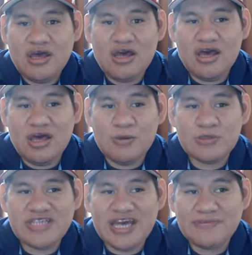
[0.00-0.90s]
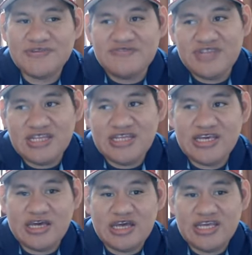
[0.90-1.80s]
what types of
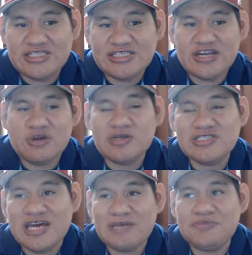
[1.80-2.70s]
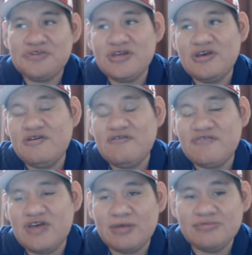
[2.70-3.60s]
knitting is there? What types of
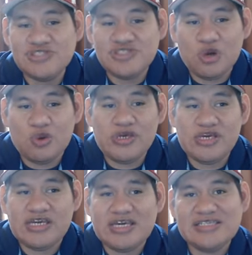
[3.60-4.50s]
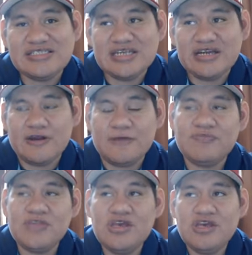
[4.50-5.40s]
sewing is there?
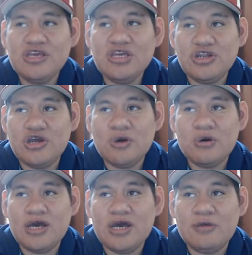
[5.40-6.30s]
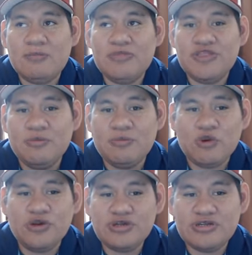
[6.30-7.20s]
The
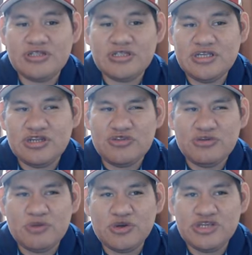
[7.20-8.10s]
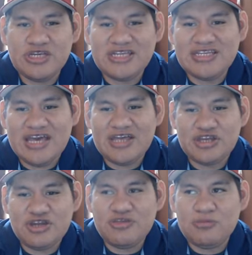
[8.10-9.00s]
more, the more you get down,
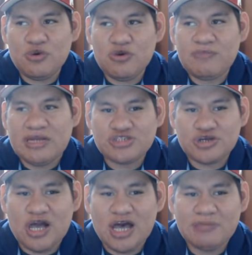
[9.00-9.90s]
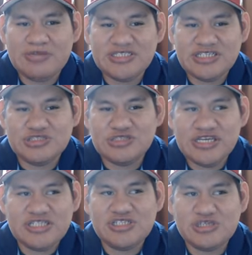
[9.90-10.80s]
the more about your hobbies that you
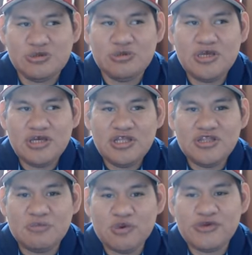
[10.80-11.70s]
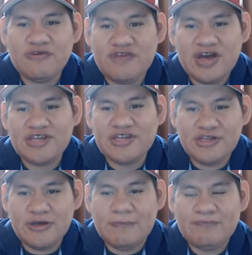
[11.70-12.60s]
get to, the more you'll find
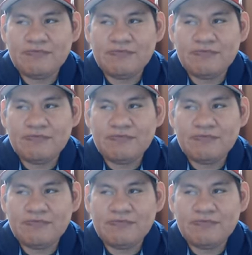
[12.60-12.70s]
it,